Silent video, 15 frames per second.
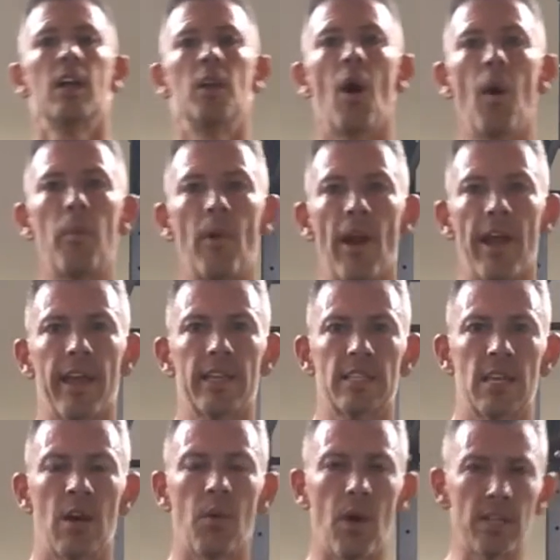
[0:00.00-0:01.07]
No breaks
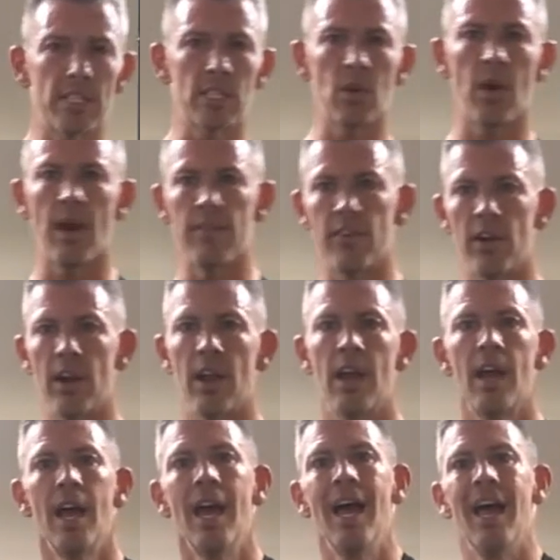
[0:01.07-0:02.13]
whatsoever.
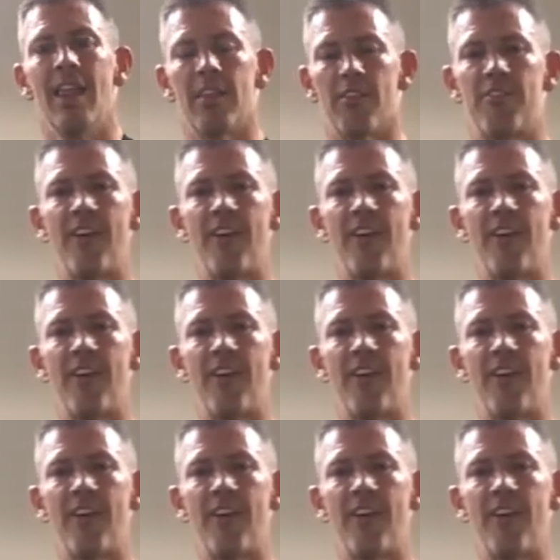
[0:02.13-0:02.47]
The